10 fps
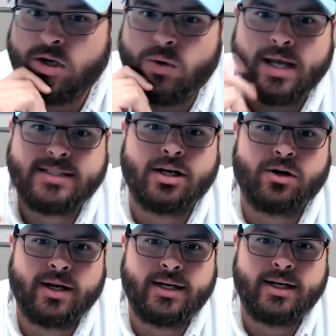You guys that
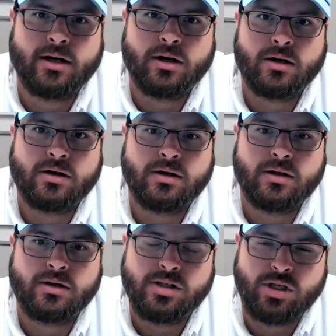are in here,
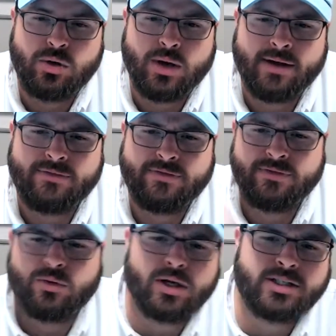do you have
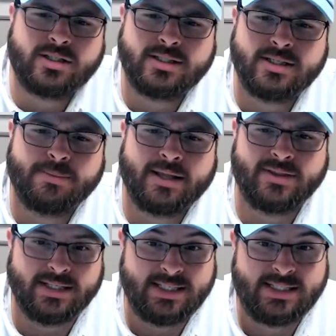questions about
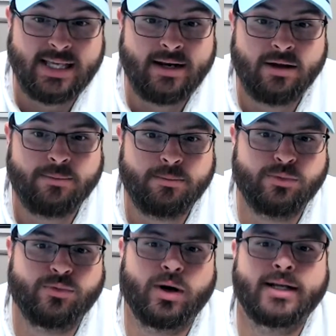the setup
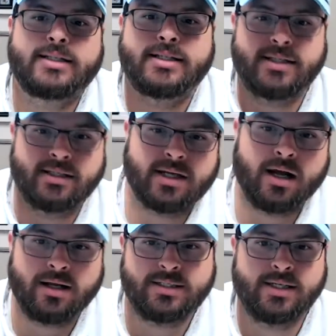before I get to the
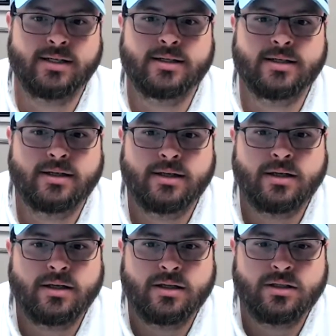content?
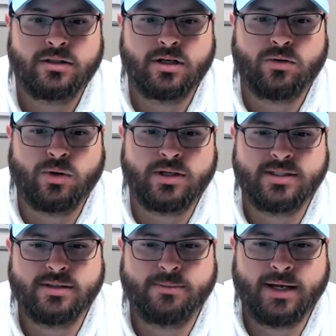Do you have
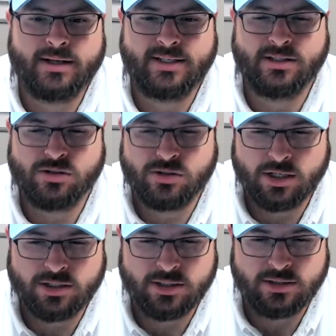questions about the
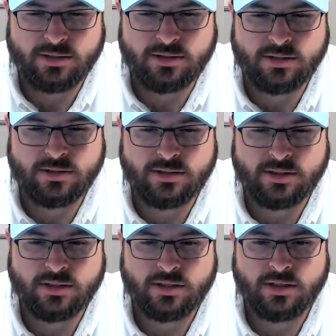
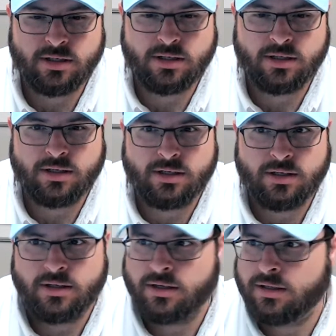instructions?
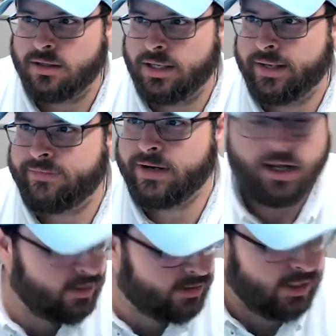If
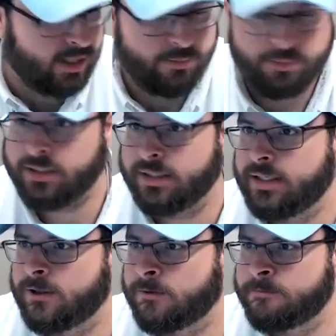not, it's not a big
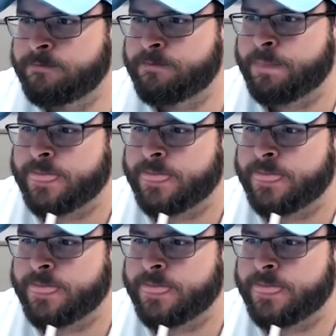deal.